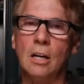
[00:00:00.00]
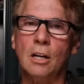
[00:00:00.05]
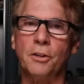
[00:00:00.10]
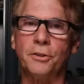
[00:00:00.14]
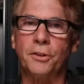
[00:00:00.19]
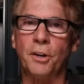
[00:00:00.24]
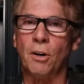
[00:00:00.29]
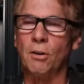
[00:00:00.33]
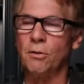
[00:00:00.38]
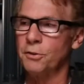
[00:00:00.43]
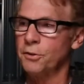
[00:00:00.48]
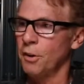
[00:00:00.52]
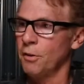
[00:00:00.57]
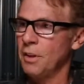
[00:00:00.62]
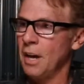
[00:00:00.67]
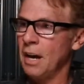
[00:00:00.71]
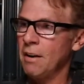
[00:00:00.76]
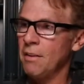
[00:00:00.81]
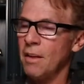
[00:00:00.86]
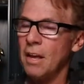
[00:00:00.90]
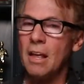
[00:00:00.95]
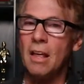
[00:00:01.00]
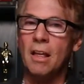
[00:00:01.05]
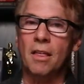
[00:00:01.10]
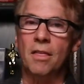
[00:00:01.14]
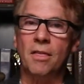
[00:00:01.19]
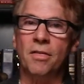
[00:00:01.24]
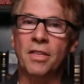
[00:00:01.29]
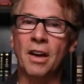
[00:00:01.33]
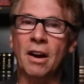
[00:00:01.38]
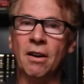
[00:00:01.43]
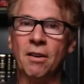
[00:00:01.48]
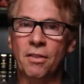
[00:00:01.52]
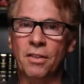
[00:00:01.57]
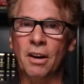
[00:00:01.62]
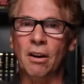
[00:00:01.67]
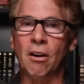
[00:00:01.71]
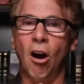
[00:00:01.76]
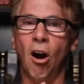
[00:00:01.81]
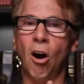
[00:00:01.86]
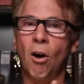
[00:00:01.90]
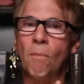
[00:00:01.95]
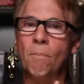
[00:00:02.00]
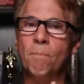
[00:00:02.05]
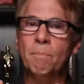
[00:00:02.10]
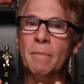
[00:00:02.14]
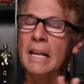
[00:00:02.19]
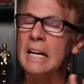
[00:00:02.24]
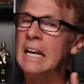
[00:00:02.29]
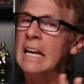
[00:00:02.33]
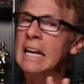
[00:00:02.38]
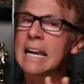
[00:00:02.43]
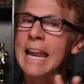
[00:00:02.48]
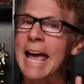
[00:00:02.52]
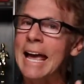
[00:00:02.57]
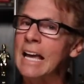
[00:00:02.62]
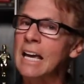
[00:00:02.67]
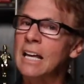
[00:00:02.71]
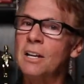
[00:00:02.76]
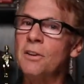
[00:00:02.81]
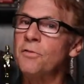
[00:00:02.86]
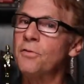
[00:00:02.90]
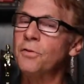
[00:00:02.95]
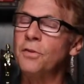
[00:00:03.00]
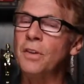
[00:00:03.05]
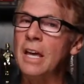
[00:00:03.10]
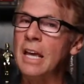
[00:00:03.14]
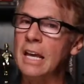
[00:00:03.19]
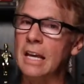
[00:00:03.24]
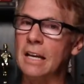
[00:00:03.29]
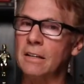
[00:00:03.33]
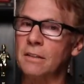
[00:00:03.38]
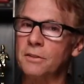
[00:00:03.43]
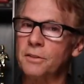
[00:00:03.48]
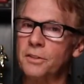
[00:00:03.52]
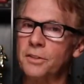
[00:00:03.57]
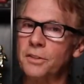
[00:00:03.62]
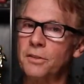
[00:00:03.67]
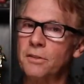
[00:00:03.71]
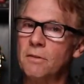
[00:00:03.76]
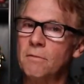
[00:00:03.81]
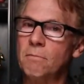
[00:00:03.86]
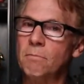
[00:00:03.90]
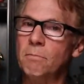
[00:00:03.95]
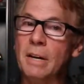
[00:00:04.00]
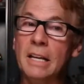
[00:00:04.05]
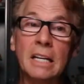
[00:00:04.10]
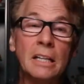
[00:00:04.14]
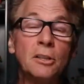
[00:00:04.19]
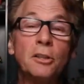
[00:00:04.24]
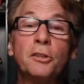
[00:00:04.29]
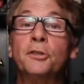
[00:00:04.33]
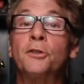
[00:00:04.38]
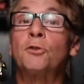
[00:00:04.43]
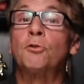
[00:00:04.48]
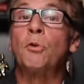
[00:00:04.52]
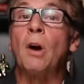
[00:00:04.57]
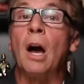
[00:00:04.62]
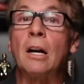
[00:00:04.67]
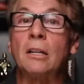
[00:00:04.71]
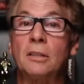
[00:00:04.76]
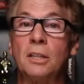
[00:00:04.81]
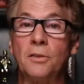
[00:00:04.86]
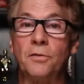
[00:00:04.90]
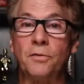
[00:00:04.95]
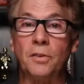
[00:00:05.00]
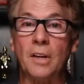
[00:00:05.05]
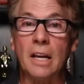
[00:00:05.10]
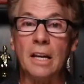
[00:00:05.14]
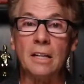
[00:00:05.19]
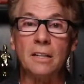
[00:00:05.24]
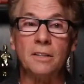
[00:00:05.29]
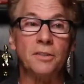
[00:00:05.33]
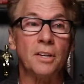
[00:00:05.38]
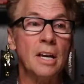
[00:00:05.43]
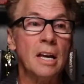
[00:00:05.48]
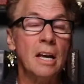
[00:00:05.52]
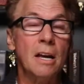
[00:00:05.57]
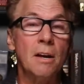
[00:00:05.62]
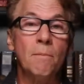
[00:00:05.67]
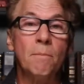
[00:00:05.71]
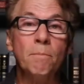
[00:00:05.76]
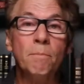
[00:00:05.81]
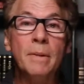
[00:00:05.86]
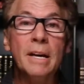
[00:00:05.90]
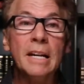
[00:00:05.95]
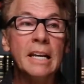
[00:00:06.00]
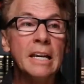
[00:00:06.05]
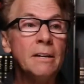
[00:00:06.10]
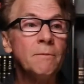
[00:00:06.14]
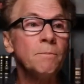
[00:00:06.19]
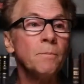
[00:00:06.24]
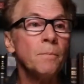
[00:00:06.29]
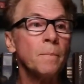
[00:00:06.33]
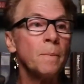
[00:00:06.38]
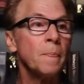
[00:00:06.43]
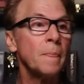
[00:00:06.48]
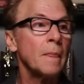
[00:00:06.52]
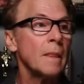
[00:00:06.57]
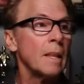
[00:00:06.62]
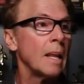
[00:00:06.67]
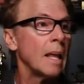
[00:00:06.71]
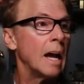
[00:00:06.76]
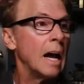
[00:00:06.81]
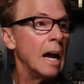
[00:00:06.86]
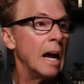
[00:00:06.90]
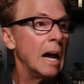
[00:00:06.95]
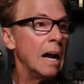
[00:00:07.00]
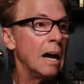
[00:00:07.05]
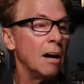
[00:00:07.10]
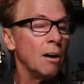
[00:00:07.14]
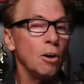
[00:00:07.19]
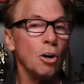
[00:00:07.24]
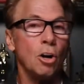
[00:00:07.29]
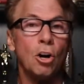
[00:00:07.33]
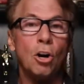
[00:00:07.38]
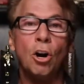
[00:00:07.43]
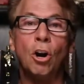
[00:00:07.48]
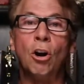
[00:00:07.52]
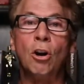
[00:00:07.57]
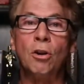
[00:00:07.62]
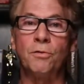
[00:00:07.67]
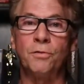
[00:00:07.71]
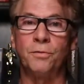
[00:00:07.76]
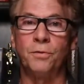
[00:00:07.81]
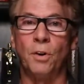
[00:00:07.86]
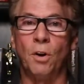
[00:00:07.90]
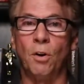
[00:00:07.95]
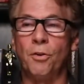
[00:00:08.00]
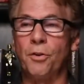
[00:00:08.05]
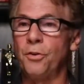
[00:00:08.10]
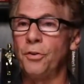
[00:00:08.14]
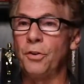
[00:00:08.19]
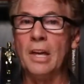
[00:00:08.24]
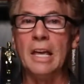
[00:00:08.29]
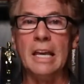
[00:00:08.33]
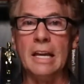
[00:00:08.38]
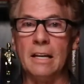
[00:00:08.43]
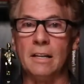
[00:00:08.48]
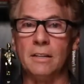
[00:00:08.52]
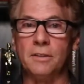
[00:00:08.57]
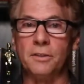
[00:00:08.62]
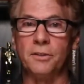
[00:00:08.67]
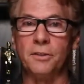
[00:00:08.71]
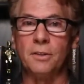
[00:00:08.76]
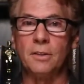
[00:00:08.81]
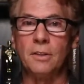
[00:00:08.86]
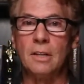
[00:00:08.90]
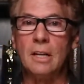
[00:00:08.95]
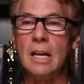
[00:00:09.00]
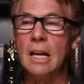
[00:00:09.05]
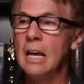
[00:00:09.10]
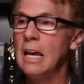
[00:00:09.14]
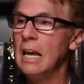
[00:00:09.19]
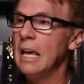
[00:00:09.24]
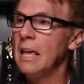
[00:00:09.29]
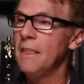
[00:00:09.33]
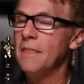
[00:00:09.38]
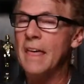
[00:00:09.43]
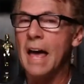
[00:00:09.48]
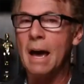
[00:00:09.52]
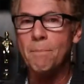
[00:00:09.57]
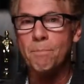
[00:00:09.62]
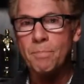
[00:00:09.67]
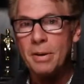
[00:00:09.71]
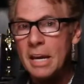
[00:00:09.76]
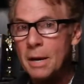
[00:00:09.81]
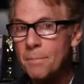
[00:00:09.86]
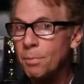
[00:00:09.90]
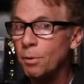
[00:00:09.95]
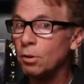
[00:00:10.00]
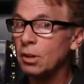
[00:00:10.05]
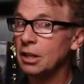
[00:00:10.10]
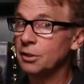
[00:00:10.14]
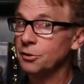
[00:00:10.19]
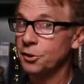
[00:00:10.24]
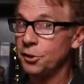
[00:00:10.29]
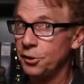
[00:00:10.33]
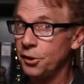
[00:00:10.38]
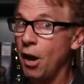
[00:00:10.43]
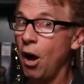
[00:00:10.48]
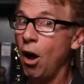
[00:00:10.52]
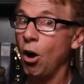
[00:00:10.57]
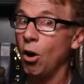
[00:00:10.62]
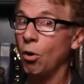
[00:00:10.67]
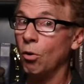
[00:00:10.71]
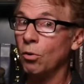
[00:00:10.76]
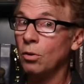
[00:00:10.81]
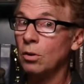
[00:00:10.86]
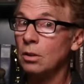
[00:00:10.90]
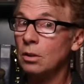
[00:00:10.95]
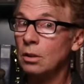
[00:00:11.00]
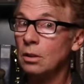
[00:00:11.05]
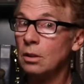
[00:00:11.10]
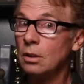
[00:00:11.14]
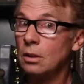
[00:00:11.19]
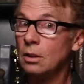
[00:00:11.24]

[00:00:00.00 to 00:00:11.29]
So, so there, there, there are many negative things, many destructive things, many uh, hurtful things that people can sow